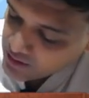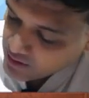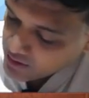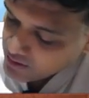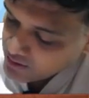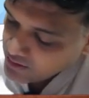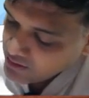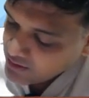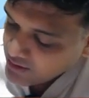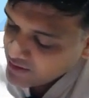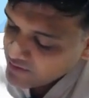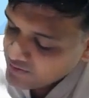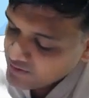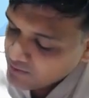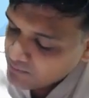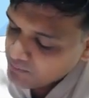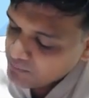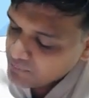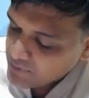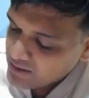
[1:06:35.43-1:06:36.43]
in
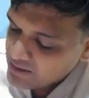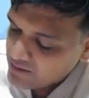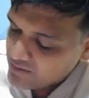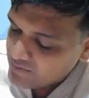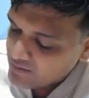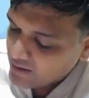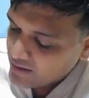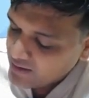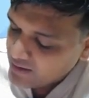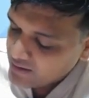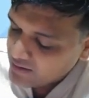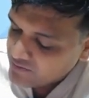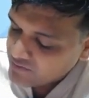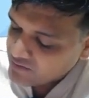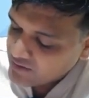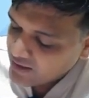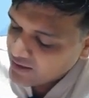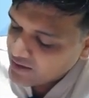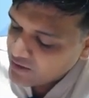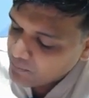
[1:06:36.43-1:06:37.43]
SM, please
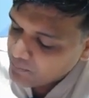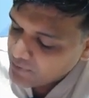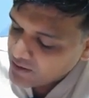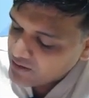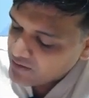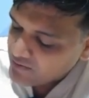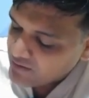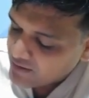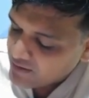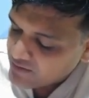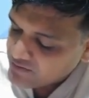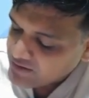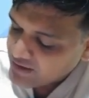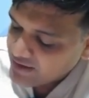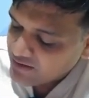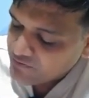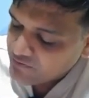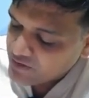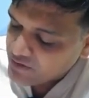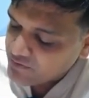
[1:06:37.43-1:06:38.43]
understand.
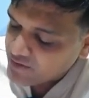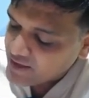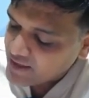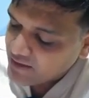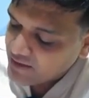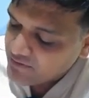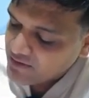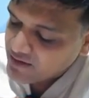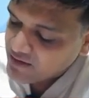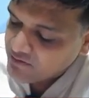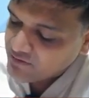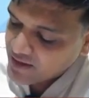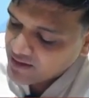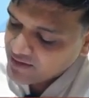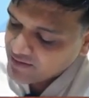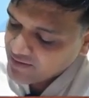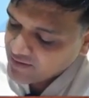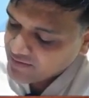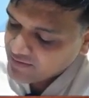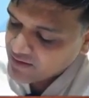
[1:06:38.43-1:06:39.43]
Everybody, I will require
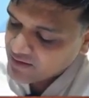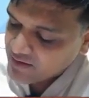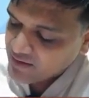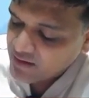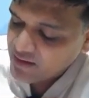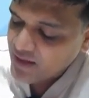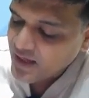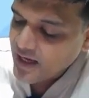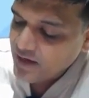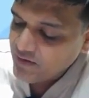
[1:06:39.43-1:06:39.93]
this answer.